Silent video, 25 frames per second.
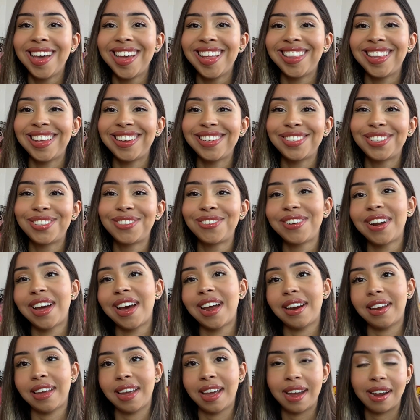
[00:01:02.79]
They do
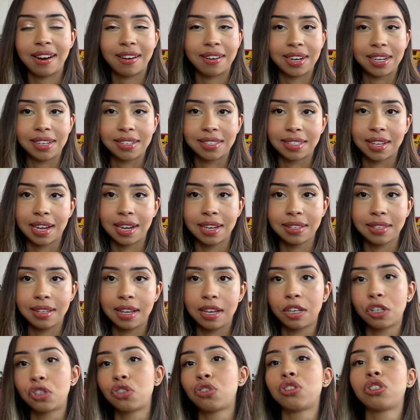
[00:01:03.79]
not carry size
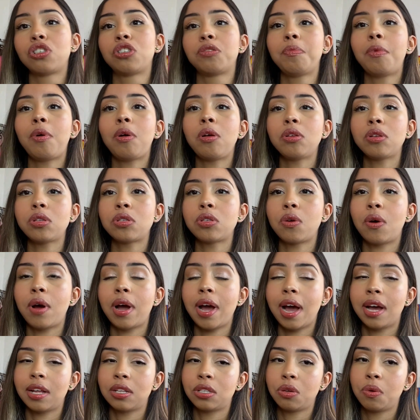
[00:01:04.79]
extra small, so I
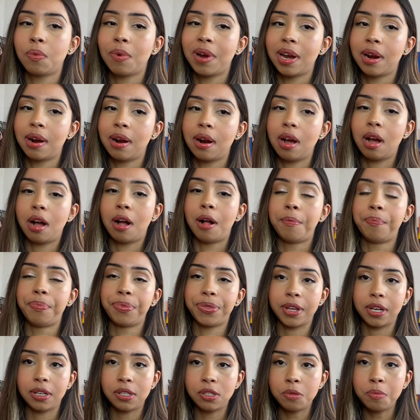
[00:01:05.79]
had to wear
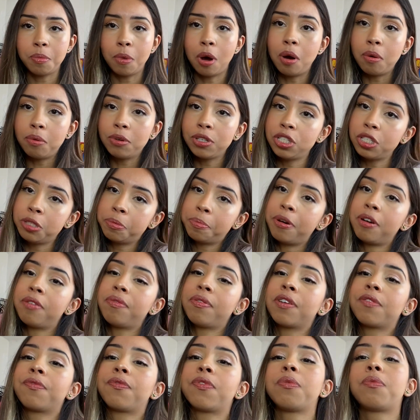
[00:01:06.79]
a small, which is
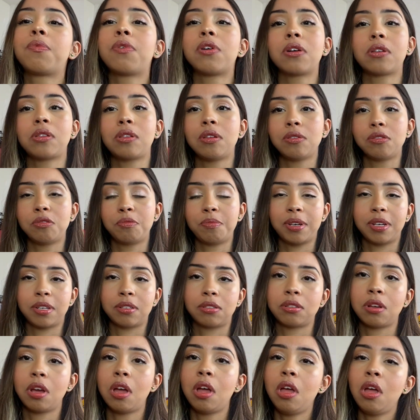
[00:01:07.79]
perfect for work clothes because
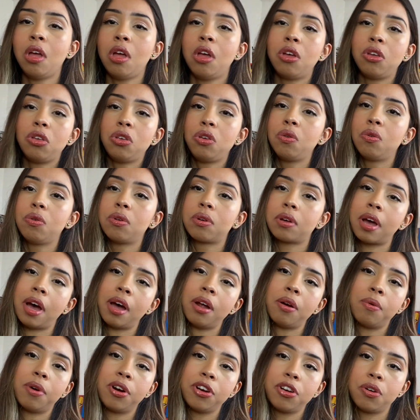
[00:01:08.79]
you kind
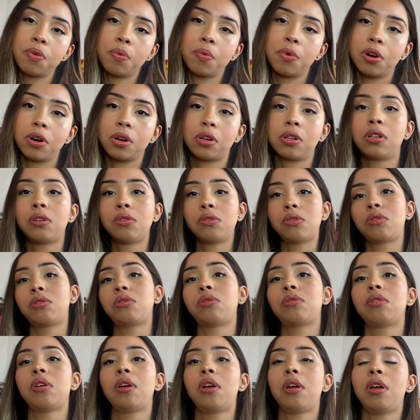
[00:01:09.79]
of want your work clothes,